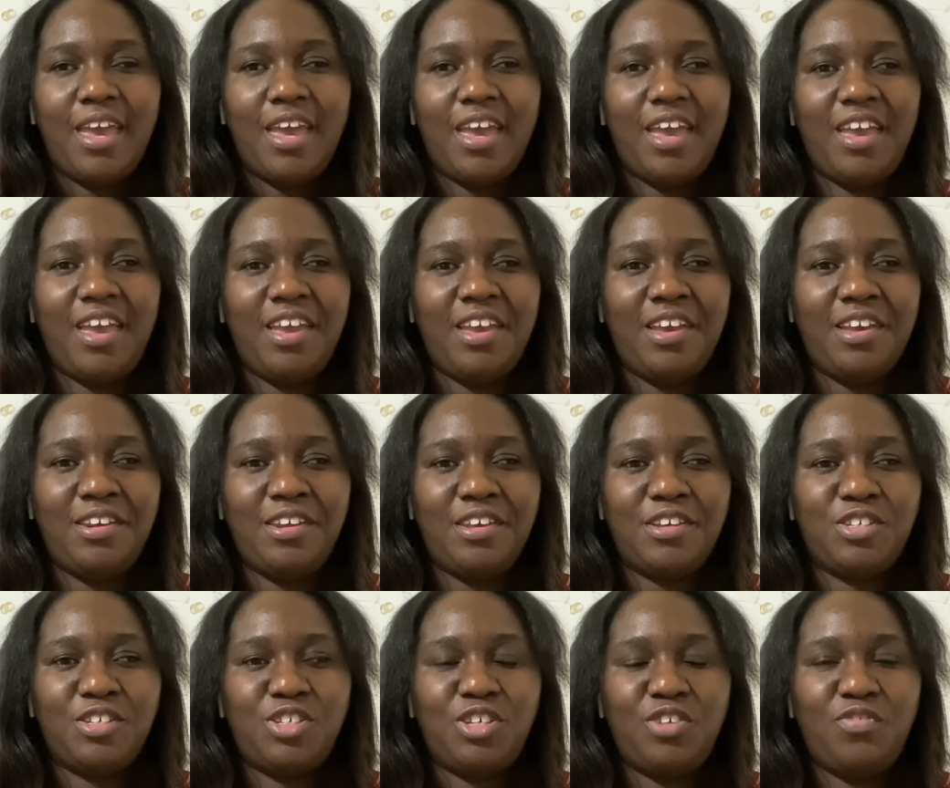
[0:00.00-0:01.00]
And
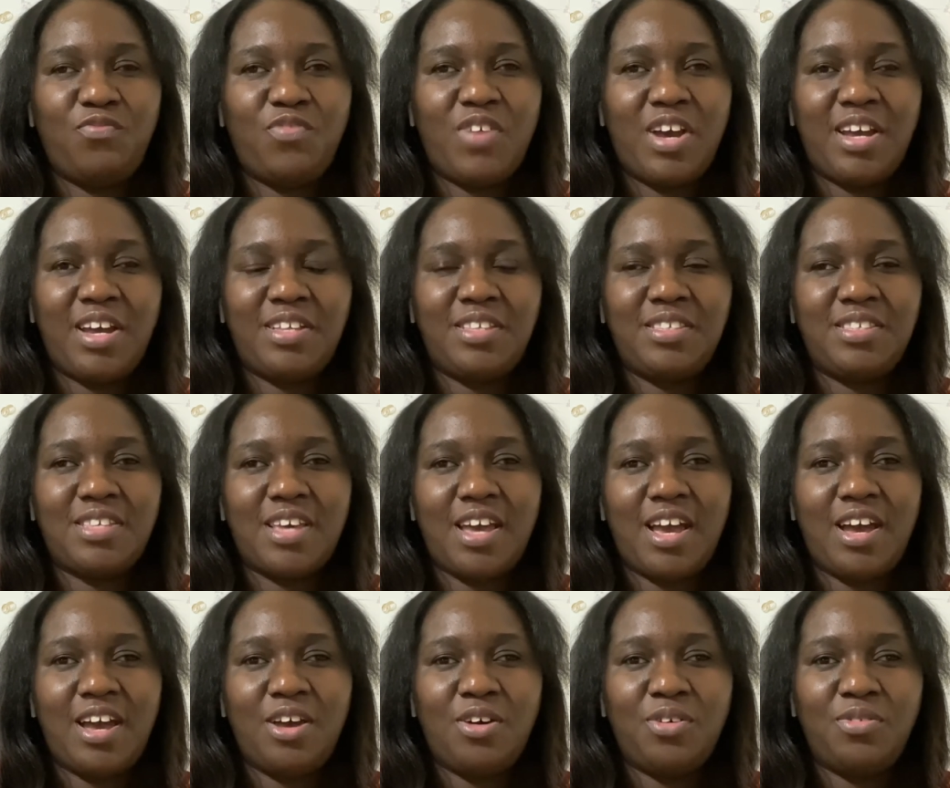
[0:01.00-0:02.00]
she finds
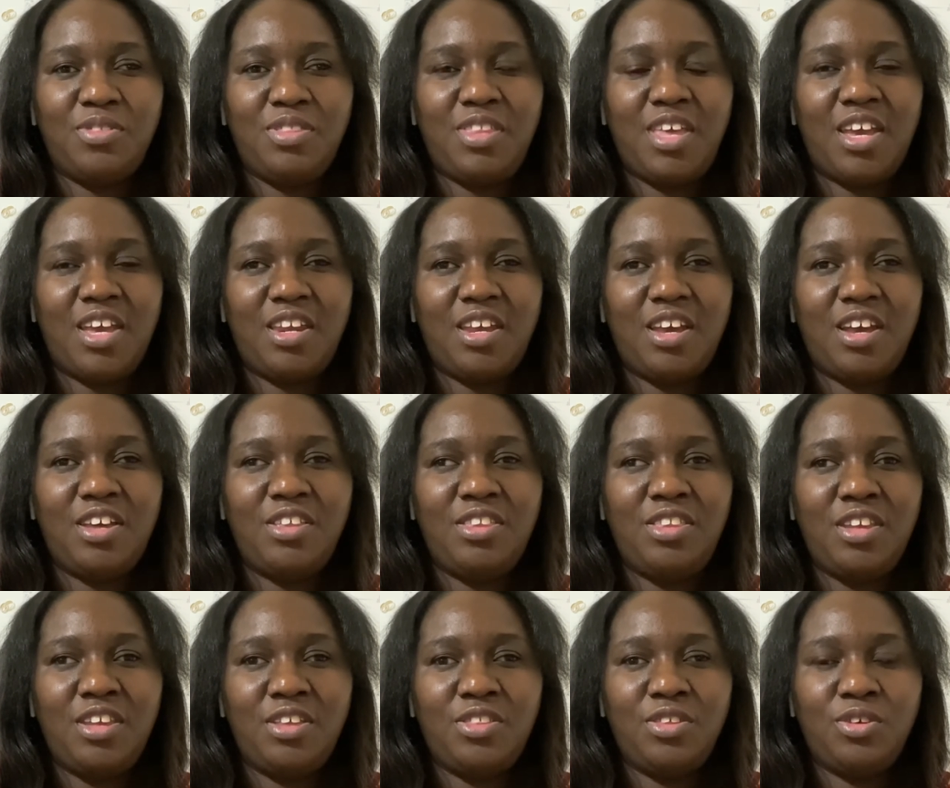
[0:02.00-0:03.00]
out that
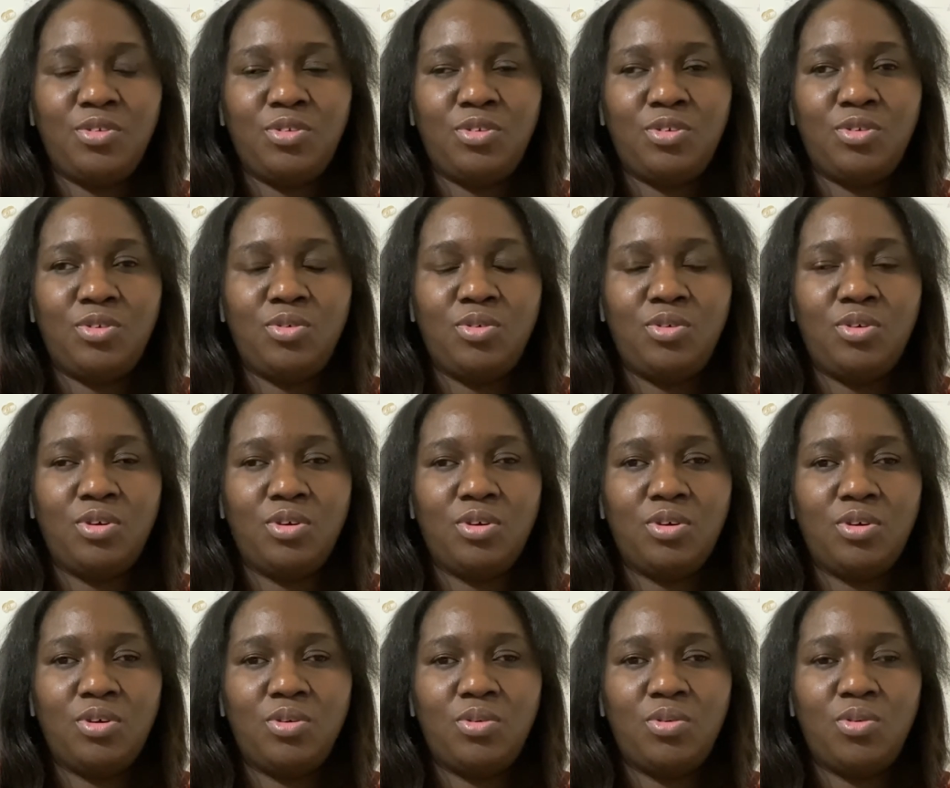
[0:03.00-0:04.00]
another little
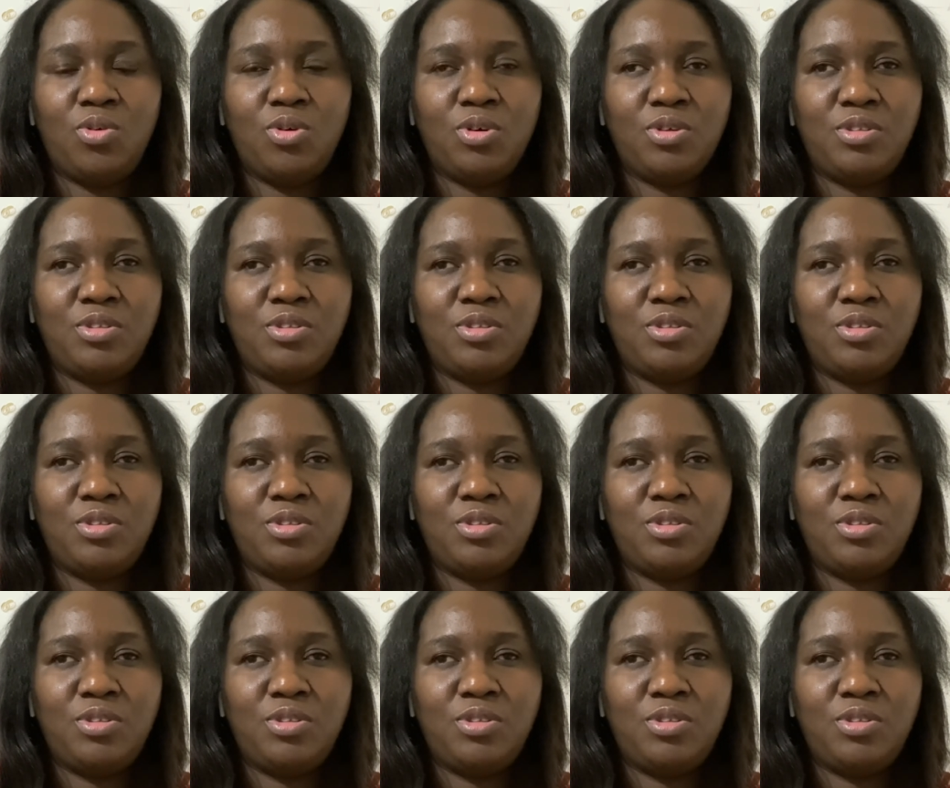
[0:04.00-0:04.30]
girl, or